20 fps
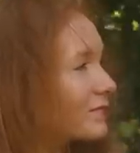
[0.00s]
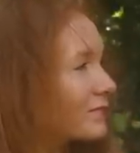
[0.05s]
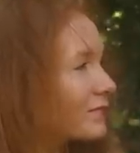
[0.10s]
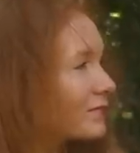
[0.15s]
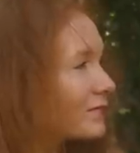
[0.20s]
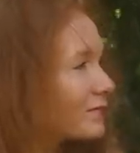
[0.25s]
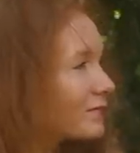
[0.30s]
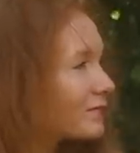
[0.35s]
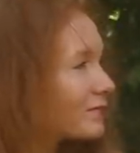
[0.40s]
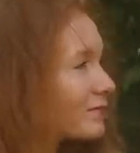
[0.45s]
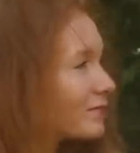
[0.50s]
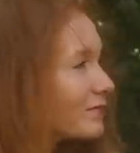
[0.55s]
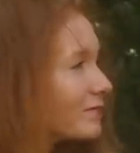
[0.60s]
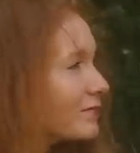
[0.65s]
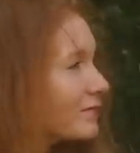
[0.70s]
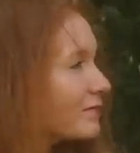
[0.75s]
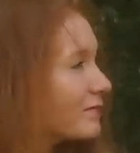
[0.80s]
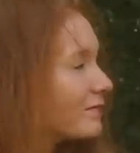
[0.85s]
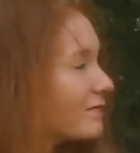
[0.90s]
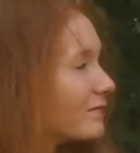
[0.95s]

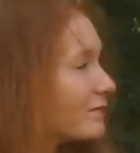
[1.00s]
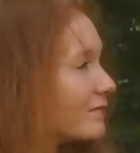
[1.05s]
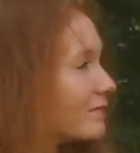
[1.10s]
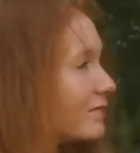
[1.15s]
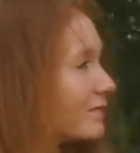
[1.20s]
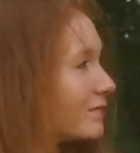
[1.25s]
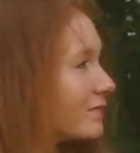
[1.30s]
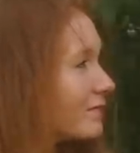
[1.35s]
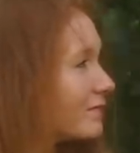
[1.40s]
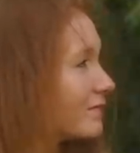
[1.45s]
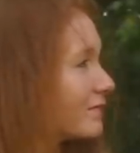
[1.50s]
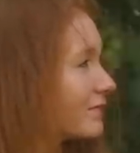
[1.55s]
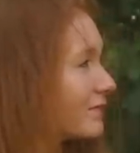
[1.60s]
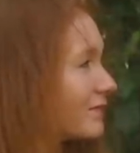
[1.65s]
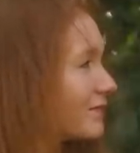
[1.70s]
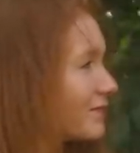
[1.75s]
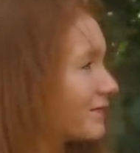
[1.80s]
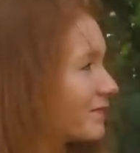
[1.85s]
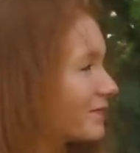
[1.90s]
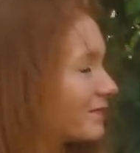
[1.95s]

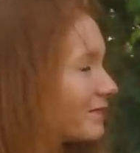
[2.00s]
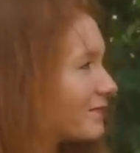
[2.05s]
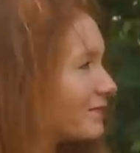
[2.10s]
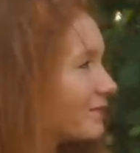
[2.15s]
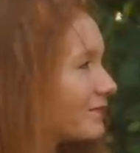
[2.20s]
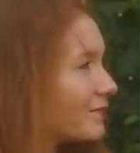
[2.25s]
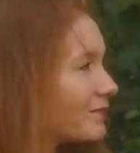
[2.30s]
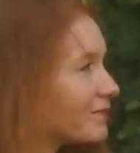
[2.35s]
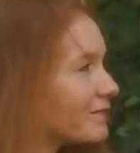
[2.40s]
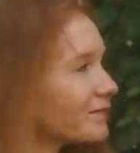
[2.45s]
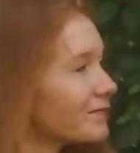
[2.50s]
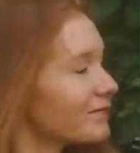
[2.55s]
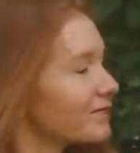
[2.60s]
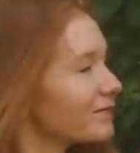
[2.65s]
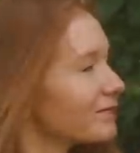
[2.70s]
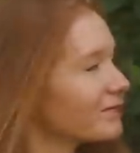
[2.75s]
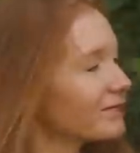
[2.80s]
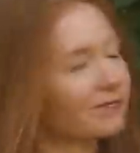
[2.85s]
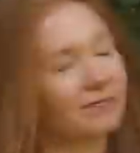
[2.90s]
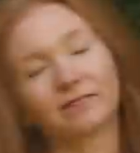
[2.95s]

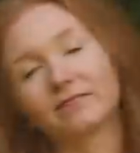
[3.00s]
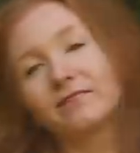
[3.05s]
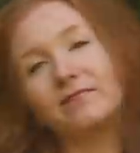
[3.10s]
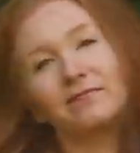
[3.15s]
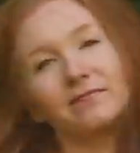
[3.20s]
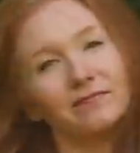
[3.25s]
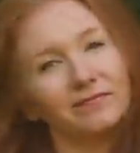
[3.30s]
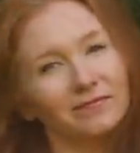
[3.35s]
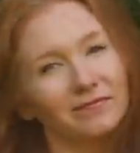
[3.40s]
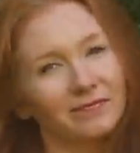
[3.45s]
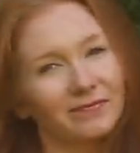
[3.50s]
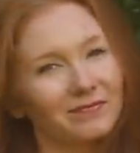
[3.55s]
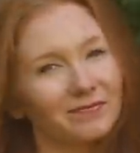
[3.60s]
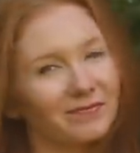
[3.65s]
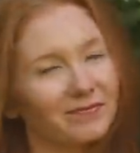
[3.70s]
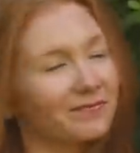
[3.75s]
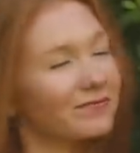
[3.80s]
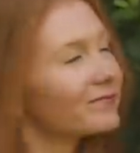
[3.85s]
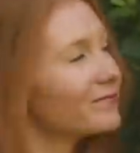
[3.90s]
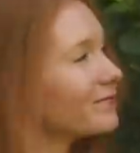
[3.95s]

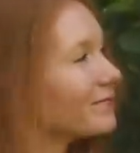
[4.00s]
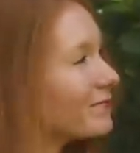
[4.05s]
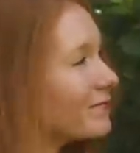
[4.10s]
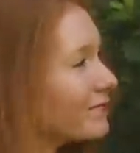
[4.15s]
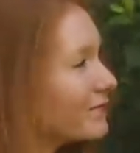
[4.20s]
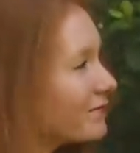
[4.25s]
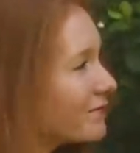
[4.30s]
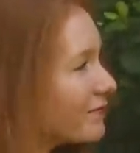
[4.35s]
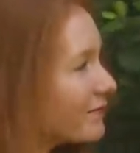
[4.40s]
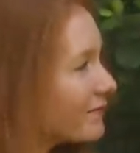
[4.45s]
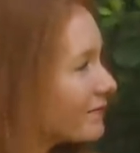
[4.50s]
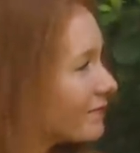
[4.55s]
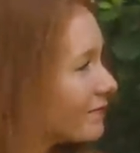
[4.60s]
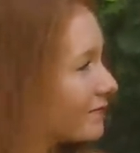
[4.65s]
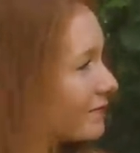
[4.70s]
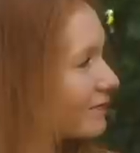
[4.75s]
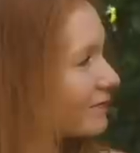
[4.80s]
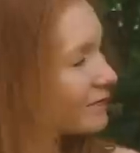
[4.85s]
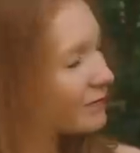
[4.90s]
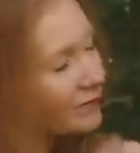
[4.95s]

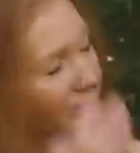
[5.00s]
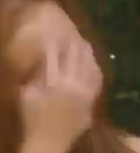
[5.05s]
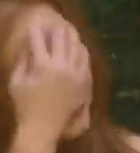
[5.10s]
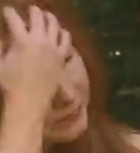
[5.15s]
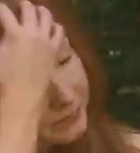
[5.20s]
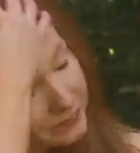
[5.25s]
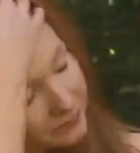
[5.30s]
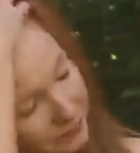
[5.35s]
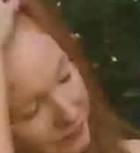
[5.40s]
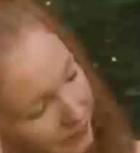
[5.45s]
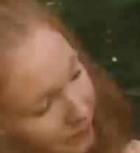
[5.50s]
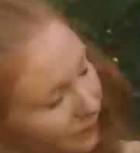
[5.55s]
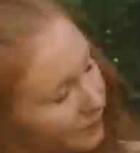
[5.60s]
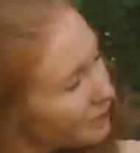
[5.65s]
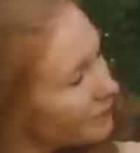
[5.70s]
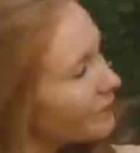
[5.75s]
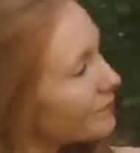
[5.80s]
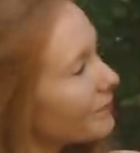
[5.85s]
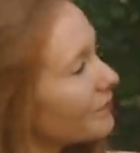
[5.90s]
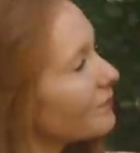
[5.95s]

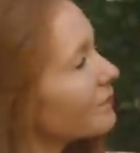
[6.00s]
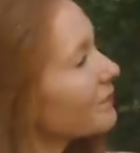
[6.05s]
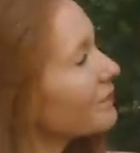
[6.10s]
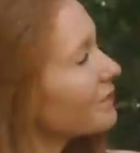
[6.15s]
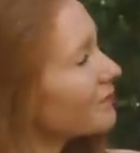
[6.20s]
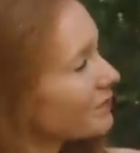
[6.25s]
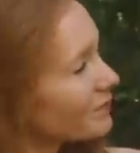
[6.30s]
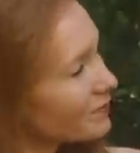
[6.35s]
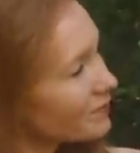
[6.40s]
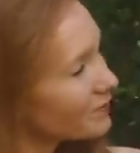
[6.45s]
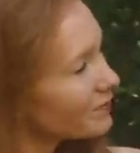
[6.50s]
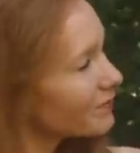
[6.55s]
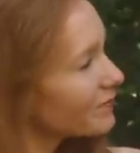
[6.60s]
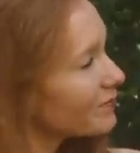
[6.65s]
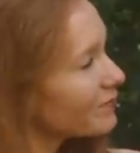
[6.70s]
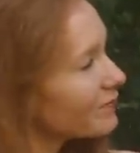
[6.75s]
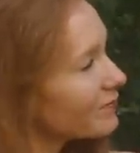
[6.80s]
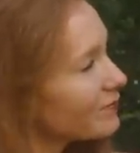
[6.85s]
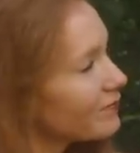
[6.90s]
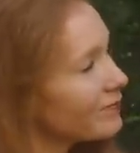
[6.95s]

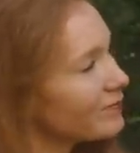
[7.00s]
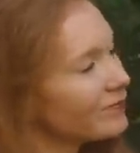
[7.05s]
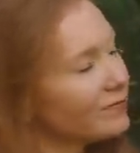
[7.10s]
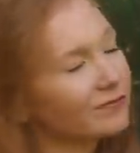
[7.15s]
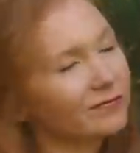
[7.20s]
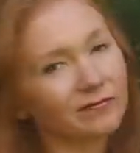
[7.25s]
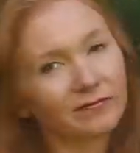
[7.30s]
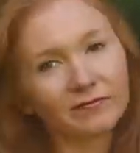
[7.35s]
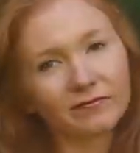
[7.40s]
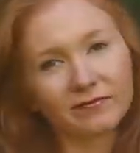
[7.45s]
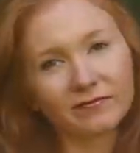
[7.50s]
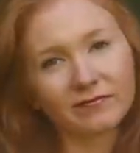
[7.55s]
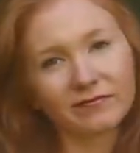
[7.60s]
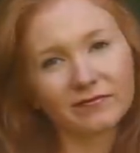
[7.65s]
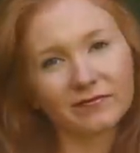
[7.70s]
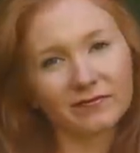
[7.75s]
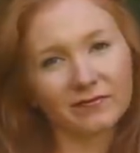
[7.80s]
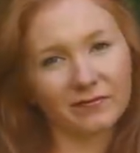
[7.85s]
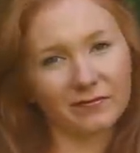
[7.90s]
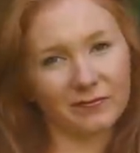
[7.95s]
No words are spoken by the person on screen.